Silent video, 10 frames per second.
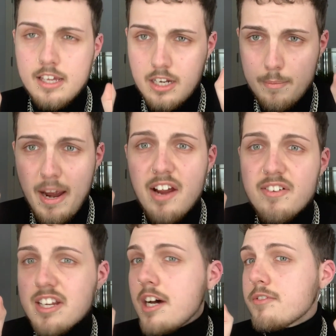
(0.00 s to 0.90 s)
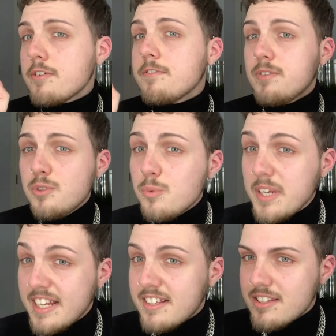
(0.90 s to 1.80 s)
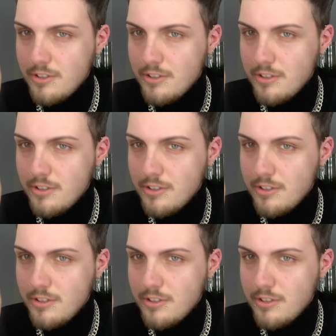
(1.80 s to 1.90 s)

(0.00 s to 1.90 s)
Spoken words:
And then apparently after 4 weeks,